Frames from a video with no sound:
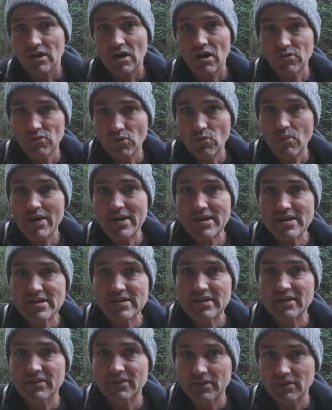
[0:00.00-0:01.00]
on the way
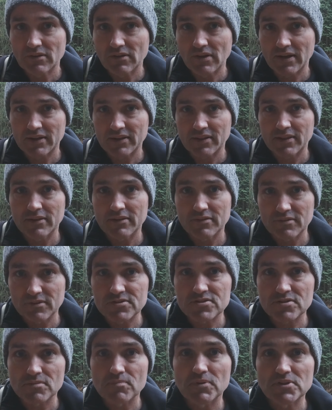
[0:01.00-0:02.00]
in that look like
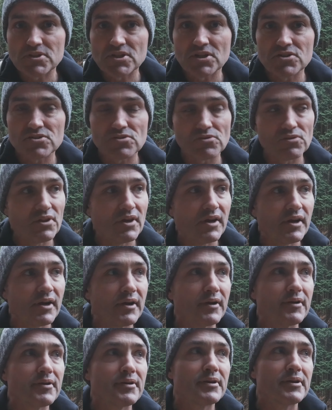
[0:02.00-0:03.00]
there's some potential
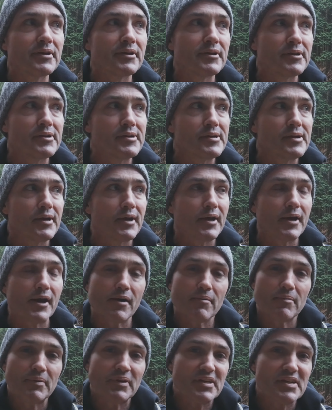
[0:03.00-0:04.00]
there.
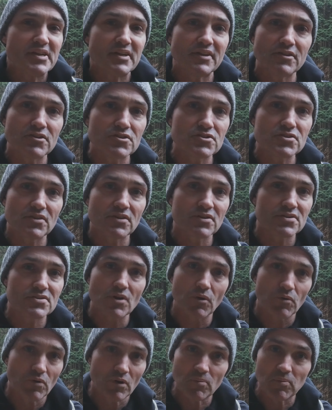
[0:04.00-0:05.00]
But again, there's
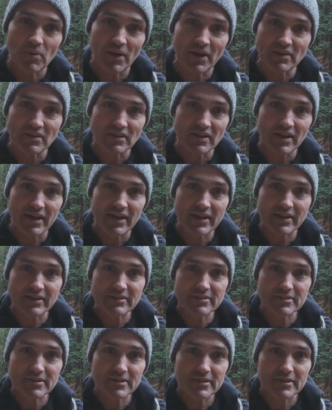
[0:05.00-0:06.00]
no real plan today,
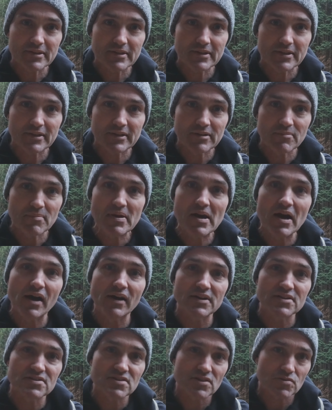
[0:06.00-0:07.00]
and to be
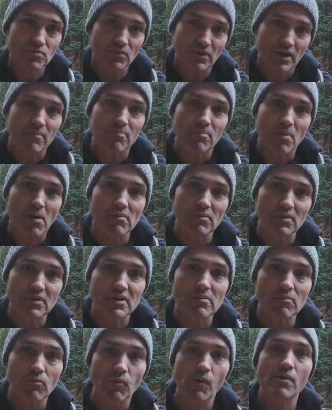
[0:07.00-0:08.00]
honest, that's when I probably
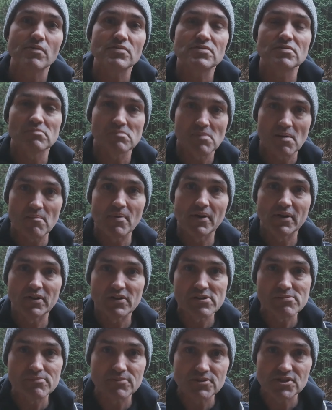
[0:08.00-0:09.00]
come away with some of my
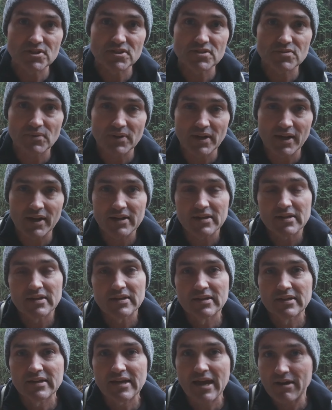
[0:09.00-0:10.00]
better images, when I
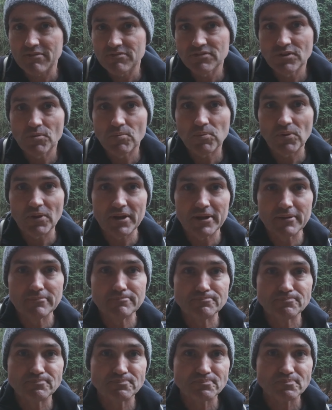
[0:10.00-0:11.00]
have no plan.